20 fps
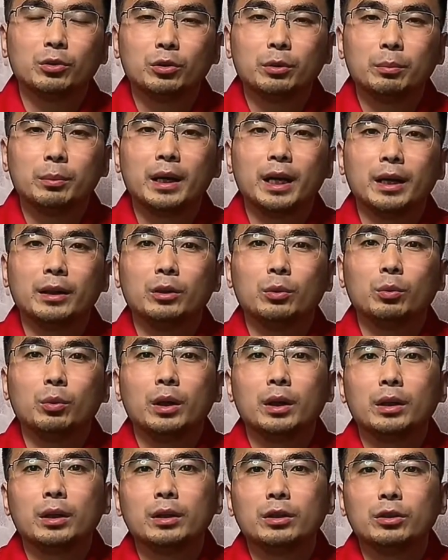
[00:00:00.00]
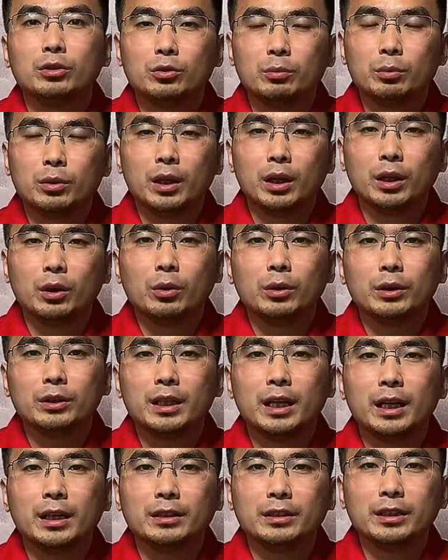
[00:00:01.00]
remind the workers to
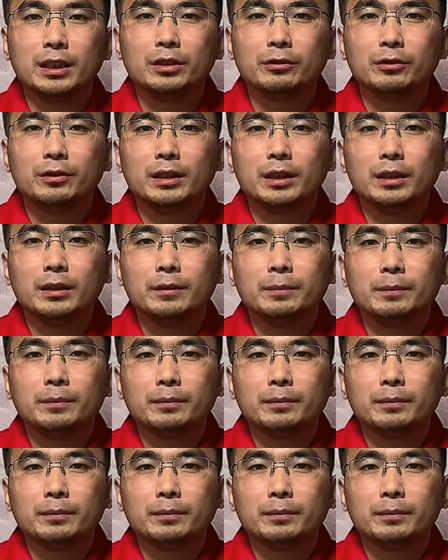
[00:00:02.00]
prioritize safety.